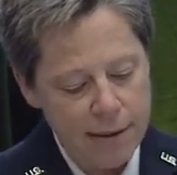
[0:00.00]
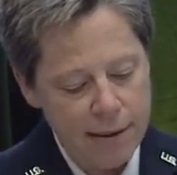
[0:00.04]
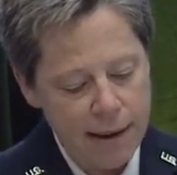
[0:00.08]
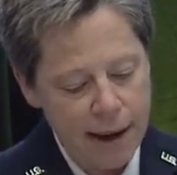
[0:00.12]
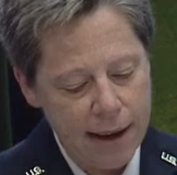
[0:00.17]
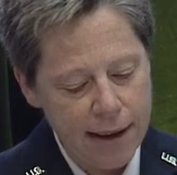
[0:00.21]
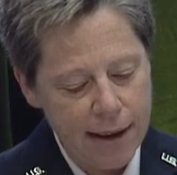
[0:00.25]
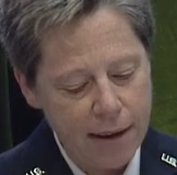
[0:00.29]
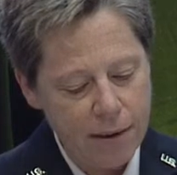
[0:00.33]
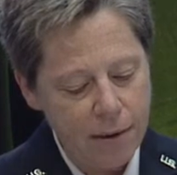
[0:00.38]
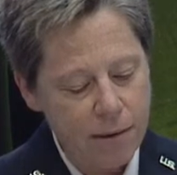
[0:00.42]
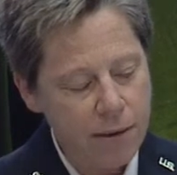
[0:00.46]

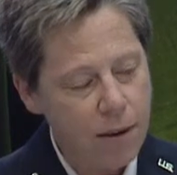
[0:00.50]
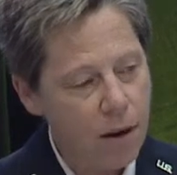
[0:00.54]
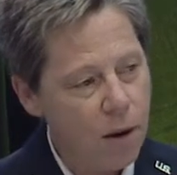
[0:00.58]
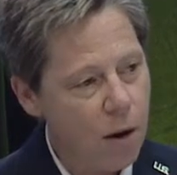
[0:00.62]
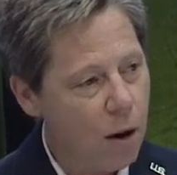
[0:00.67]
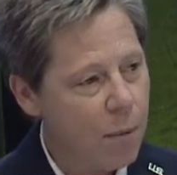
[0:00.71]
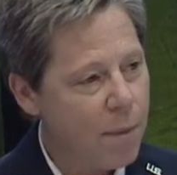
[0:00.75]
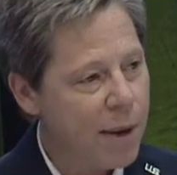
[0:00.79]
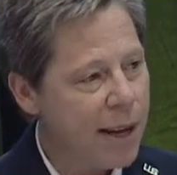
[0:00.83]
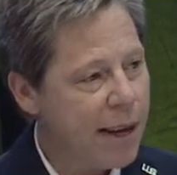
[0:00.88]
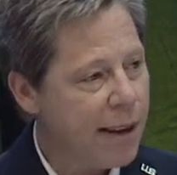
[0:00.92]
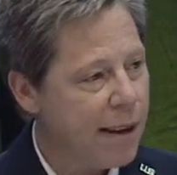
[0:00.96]
entered the
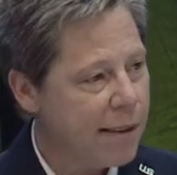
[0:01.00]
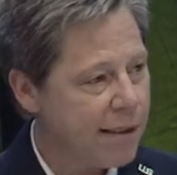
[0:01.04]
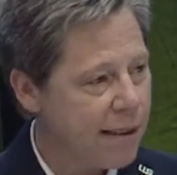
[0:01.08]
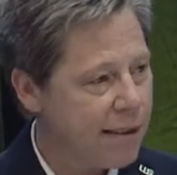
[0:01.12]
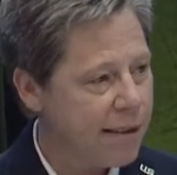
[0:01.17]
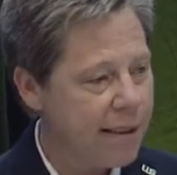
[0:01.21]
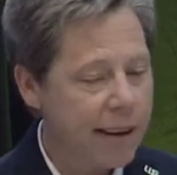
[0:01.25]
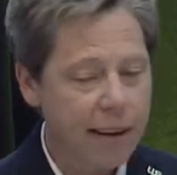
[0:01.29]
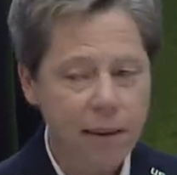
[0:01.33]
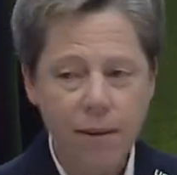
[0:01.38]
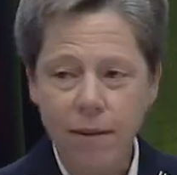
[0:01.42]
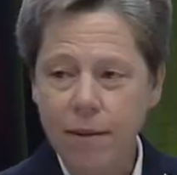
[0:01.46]
Army as a
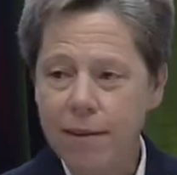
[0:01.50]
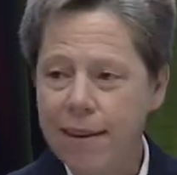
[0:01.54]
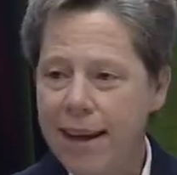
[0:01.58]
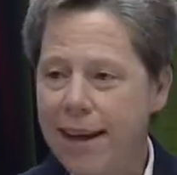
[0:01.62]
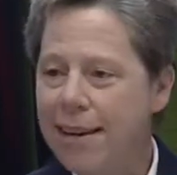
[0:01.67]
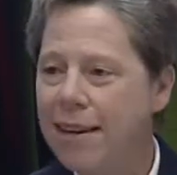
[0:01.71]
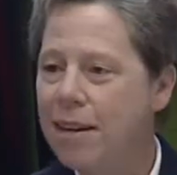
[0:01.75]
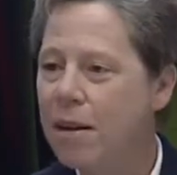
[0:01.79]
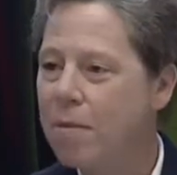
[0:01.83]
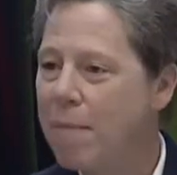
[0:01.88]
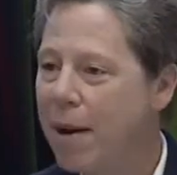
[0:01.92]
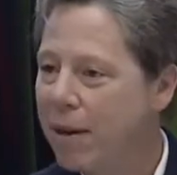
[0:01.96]
second
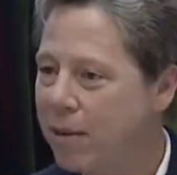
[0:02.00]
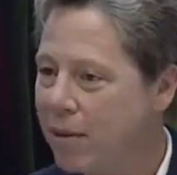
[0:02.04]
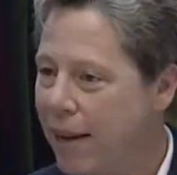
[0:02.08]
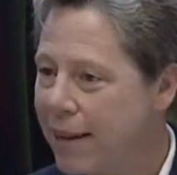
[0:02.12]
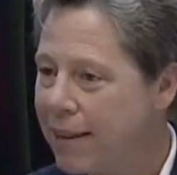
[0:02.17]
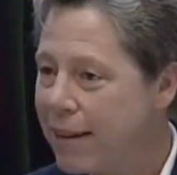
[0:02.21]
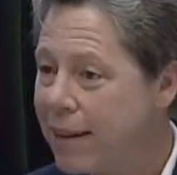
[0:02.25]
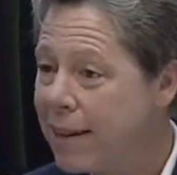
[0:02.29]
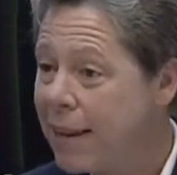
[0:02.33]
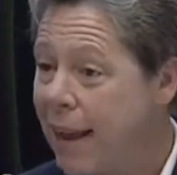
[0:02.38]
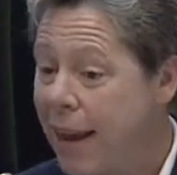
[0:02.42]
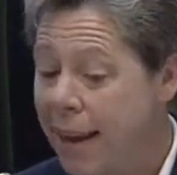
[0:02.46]
lieutenant about
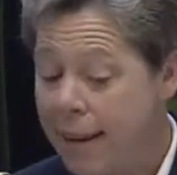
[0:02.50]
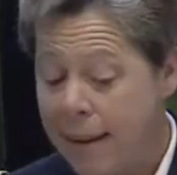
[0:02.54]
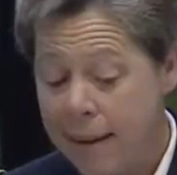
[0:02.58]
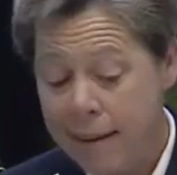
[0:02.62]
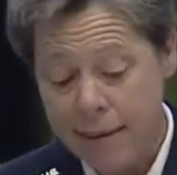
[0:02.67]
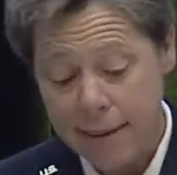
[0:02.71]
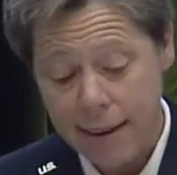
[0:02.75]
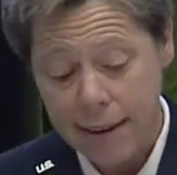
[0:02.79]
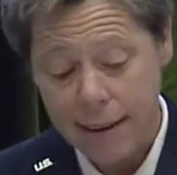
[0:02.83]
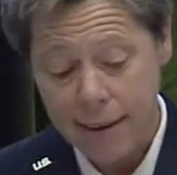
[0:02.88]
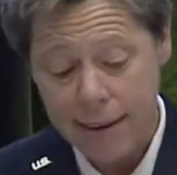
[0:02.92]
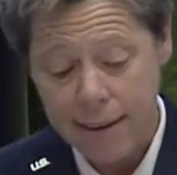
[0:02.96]

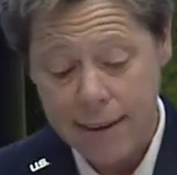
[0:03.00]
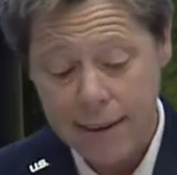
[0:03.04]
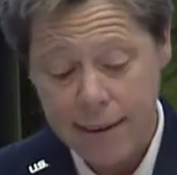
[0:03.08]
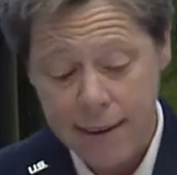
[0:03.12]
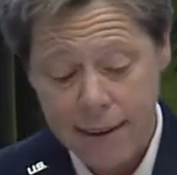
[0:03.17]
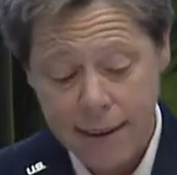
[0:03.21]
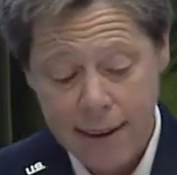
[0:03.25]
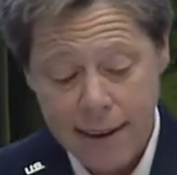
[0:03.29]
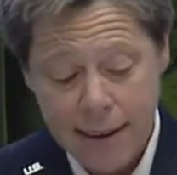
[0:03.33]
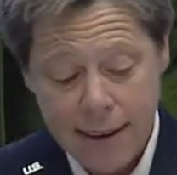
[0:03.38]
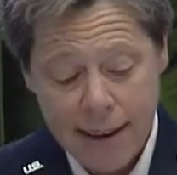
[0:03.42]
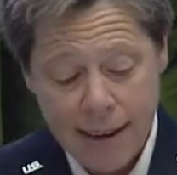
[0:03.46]
1986,
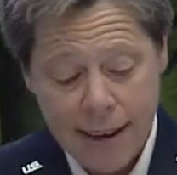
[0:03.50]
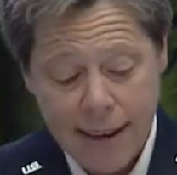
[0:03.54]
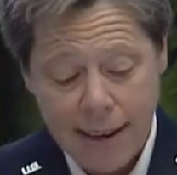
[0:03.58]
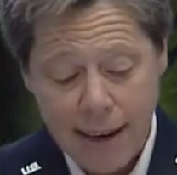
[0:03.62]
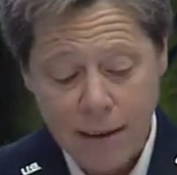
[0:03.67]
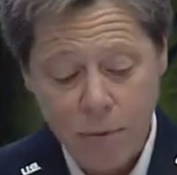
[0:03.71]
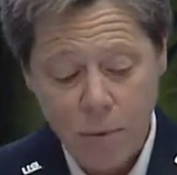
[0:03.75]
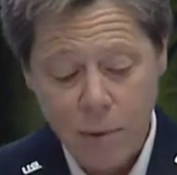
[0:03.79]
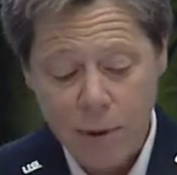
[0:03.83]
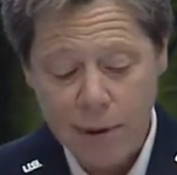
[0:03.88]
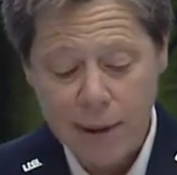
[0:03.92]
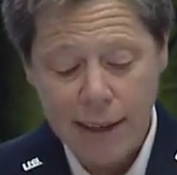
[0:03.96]
and
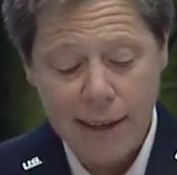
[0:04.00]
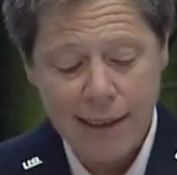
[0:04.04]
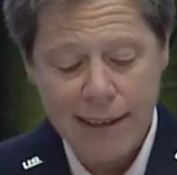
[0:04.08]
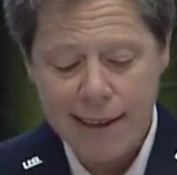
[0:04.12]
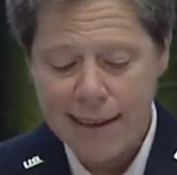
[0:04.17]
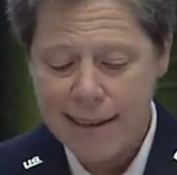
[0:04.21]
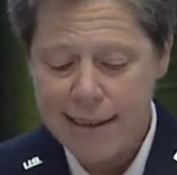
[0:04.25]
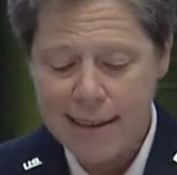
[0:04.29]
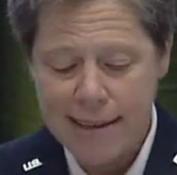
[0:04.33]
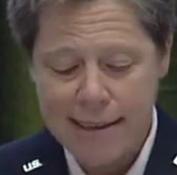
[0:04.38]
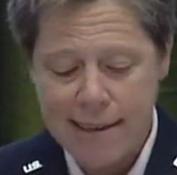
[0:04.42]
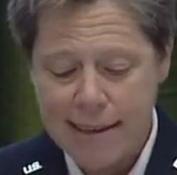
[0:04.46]
I really
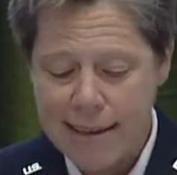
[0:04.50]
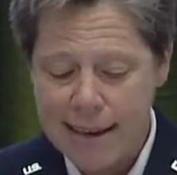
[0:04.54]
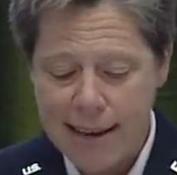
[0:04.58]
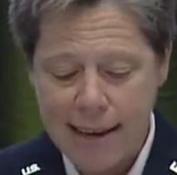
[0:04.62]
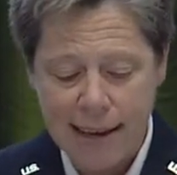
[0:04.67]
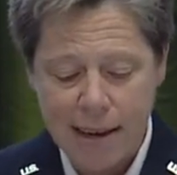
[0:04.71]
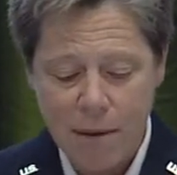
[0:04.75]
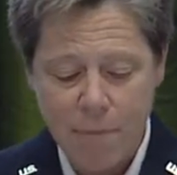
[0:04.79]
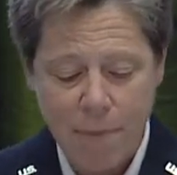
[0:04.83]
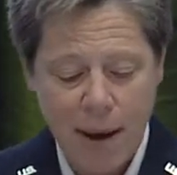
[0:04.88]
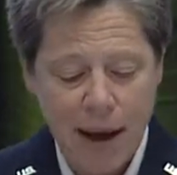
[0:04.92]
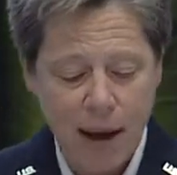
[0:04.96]
didn't
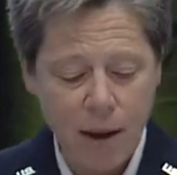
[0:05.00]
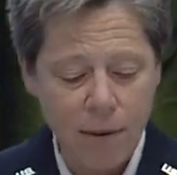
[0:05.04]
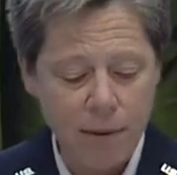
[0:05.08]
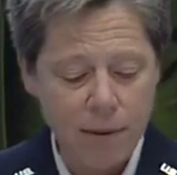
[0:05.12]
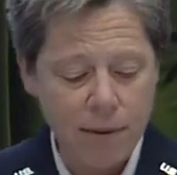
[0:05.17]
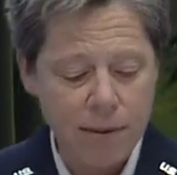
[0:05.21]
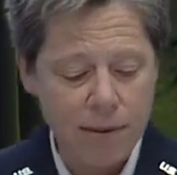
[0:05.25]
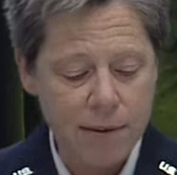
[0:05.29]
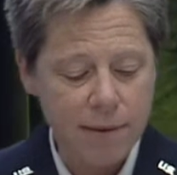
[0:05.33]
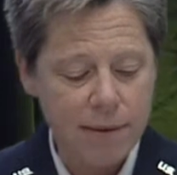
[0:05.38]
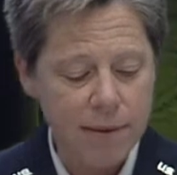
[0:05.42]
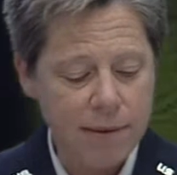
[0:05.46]
think
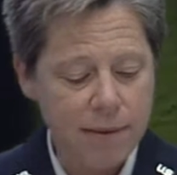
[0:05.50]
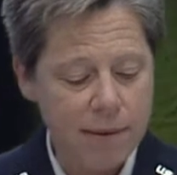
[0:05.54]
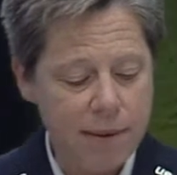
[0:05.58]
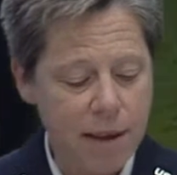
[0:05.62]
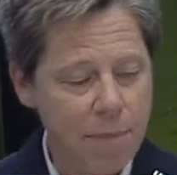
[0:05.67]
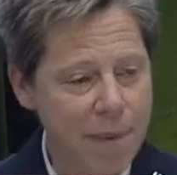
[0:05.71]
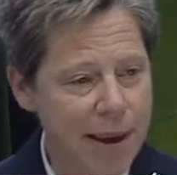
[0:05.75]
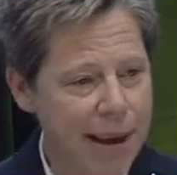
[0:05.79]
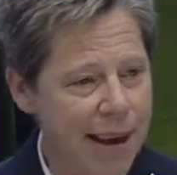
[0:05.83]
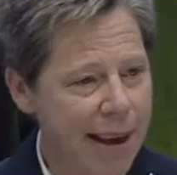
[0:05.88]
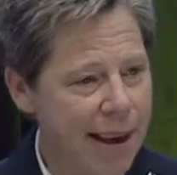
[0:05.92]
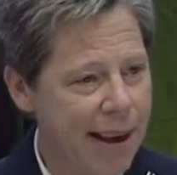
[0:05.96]
about the
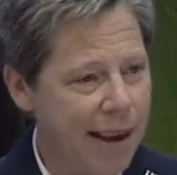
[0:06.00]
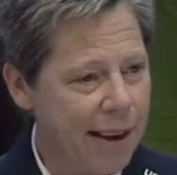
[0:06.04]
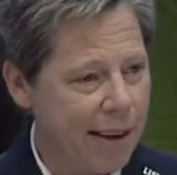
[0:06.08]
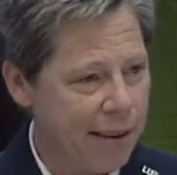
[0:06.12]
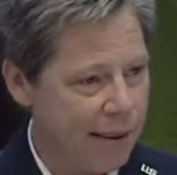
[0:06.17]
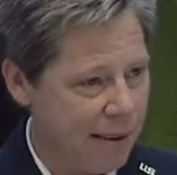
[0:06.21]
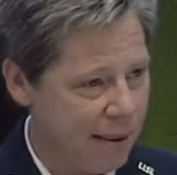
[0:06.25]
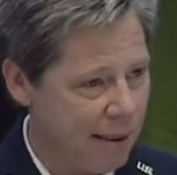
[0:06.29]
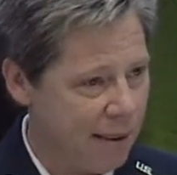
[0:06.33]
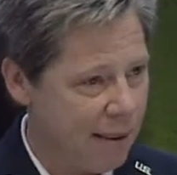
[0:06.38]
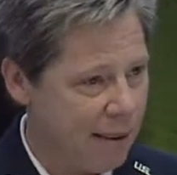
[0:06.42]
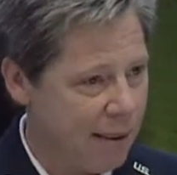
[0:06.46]

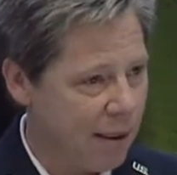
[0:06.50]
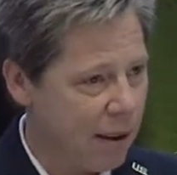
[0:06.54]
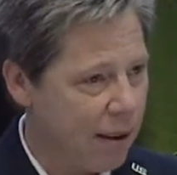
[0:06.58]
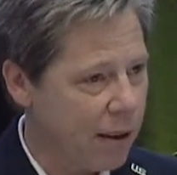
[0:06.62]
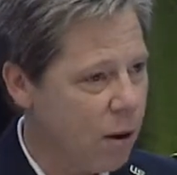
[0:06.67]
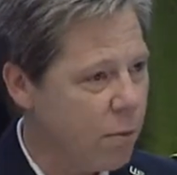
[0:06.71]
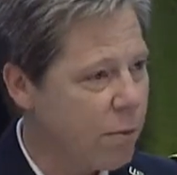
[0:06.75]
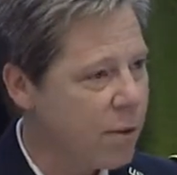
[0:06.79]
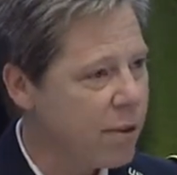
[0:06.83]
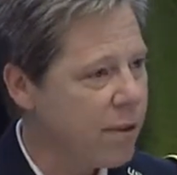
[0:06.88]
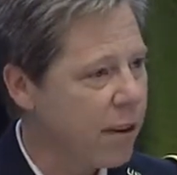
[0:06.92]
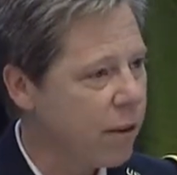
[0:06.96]
ban on
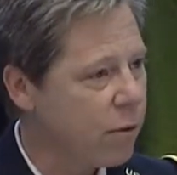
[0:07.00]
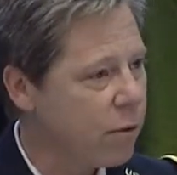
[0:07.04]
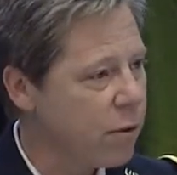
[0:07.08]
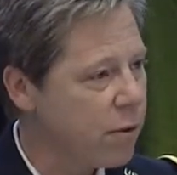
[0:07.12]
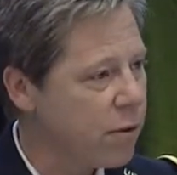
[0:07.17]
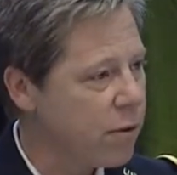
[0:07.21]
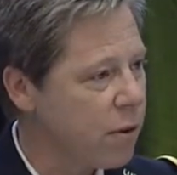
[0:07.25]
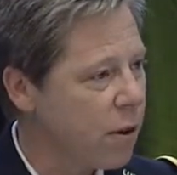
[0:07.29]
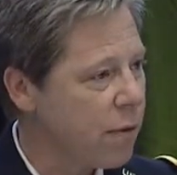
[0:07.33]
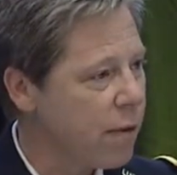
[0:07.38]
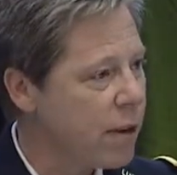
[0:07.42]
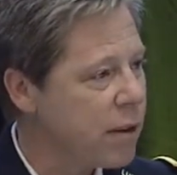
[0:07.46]
homosexual
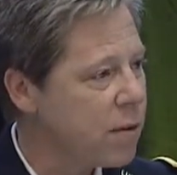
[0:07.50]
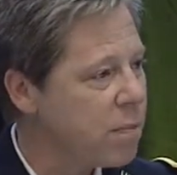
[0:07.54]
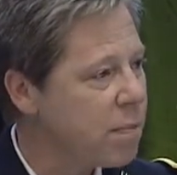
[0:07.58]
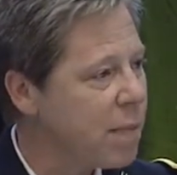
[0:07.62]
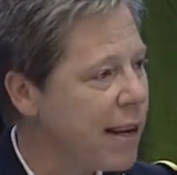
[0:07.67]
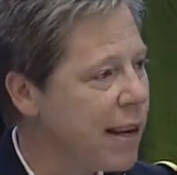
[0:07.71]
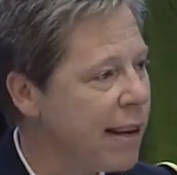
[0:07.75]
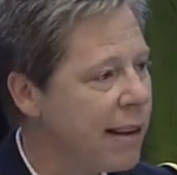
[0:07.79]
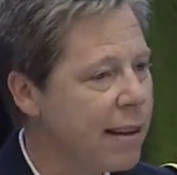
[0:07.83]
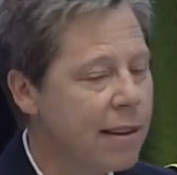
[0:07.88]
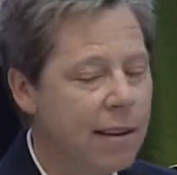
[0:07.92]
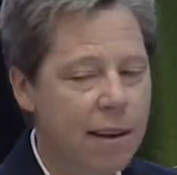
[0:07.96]
service
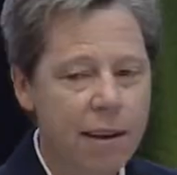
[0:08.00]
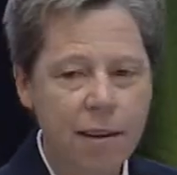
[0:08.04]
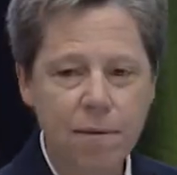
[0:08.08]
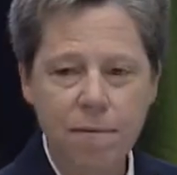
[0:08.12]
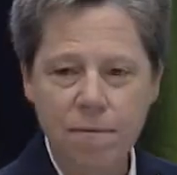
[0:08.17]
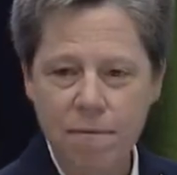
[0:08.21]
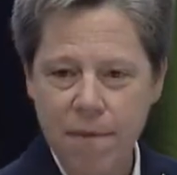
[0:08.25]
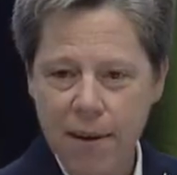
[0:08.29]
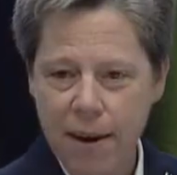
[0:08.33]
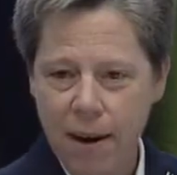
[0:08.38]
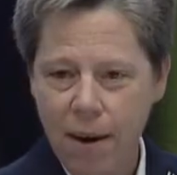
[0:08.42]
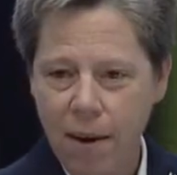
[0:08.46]
being
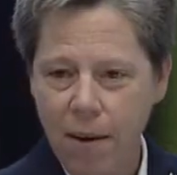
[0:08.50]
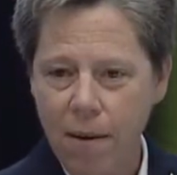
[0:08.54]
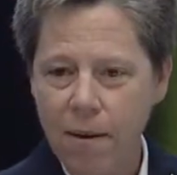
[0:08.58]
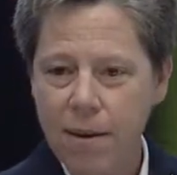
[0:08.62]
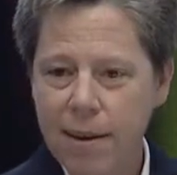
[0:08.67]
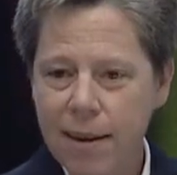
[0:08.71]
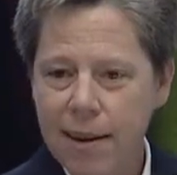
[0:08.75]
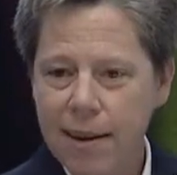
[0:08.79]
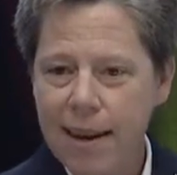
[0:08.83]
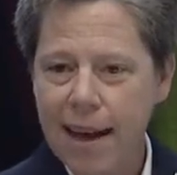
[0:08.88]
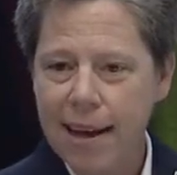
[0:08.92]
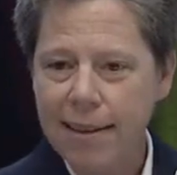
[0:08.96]
unfair
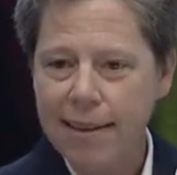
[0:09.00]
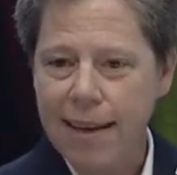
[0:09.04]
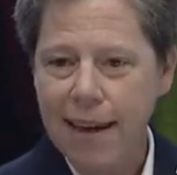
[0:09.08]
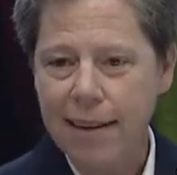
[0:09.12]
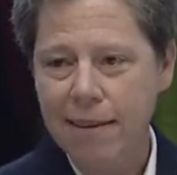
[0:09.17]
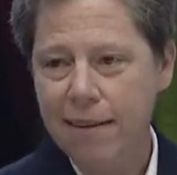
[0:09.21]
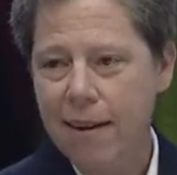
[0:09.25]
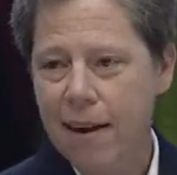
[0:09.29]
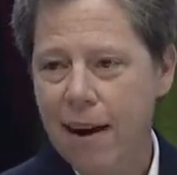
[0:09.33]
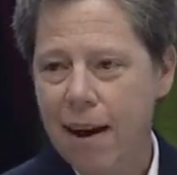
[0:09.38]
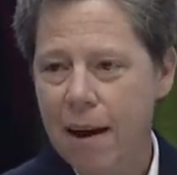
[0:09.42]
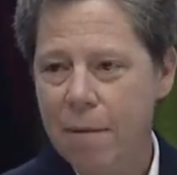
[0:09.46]
at
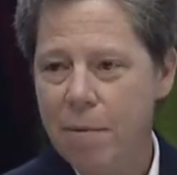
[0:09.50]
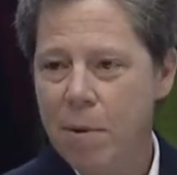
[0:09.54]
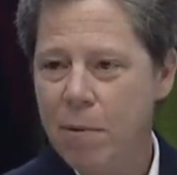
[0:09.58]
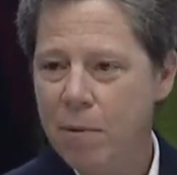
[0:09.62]
that time.